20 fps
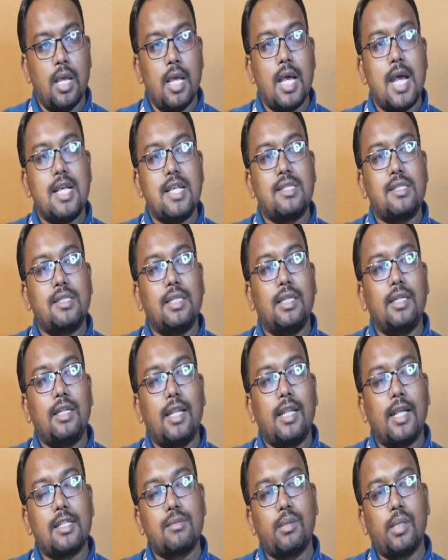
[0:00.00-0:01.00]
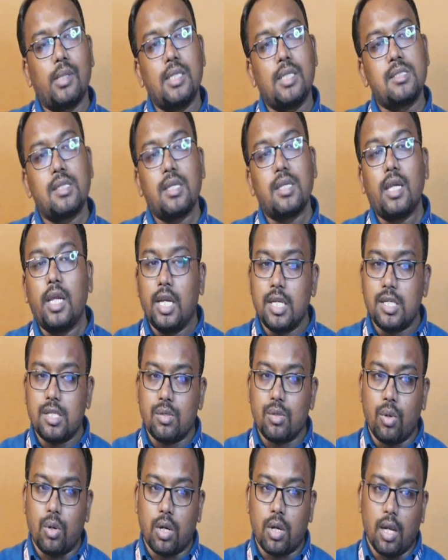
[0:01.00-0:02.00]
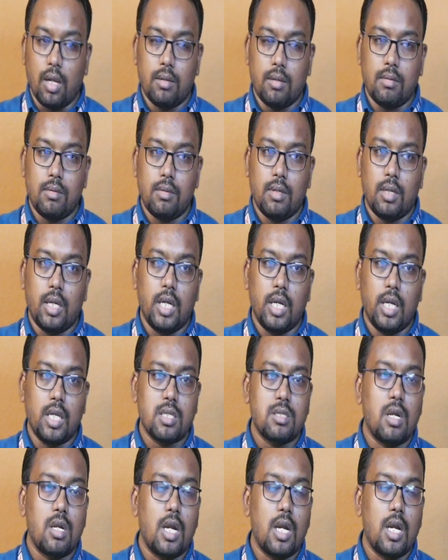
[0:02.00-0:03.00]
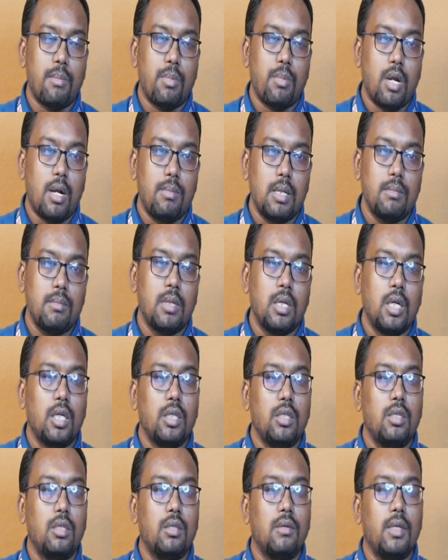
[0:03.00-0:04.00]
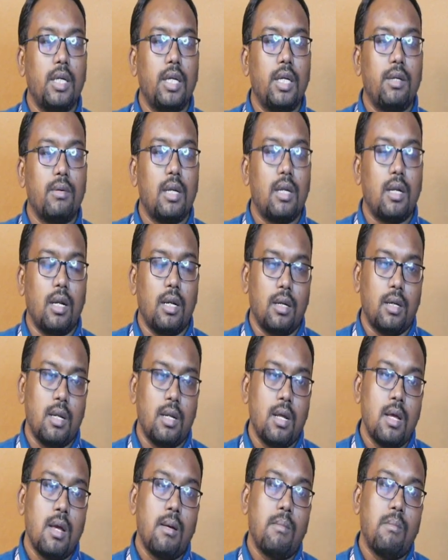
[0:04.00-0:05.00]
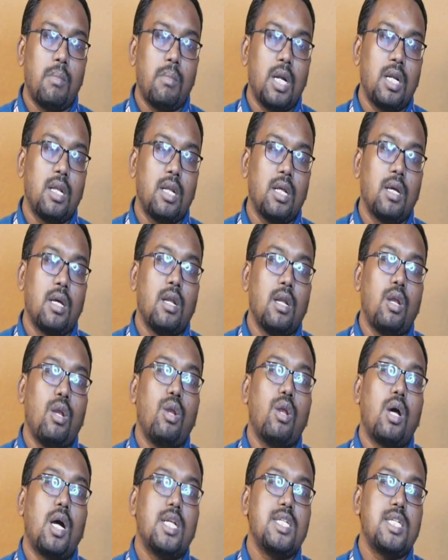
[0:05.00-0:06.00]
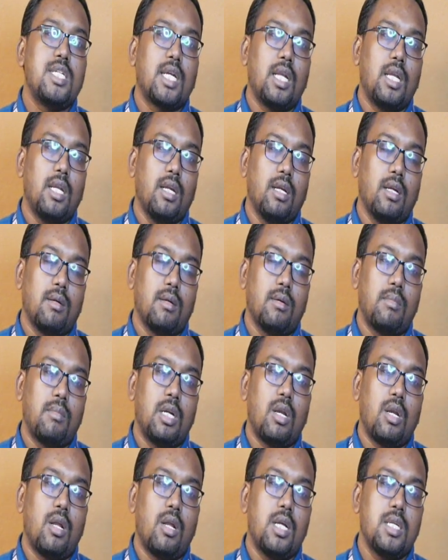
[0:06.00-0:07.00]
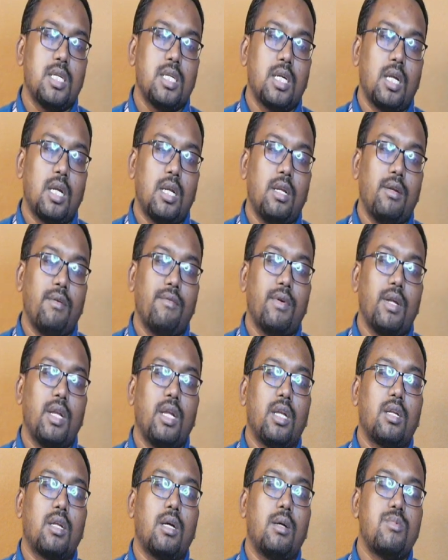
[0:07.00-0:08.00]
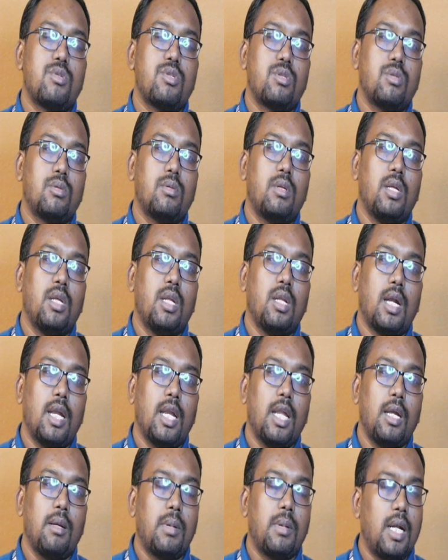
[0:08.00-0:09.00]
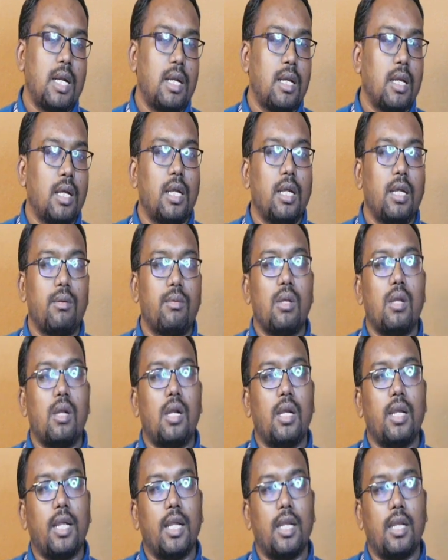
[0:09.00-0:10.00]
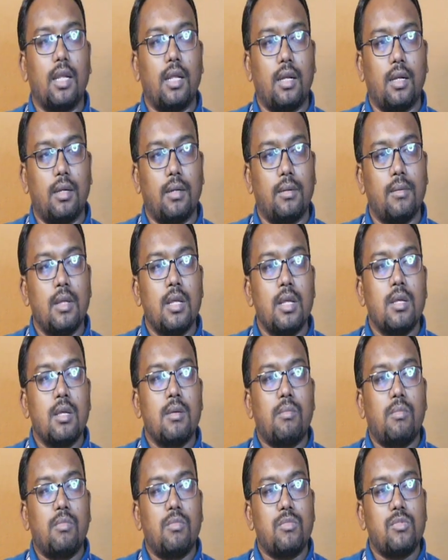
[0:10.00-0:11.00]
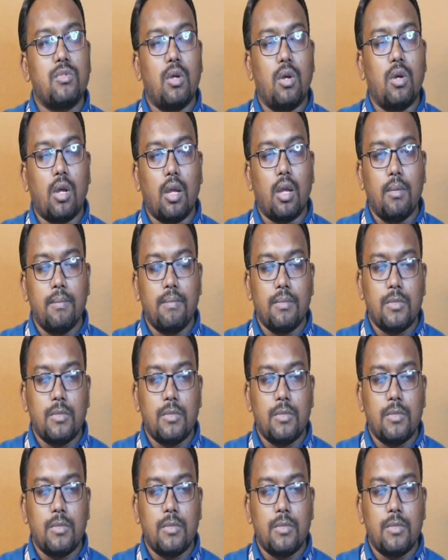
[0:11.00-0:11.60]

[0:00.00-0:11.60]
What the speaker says: As syntax wise, it is okay. It is not a problem. It will run. But logically, when it comes to the running part, it will not get error. Okay.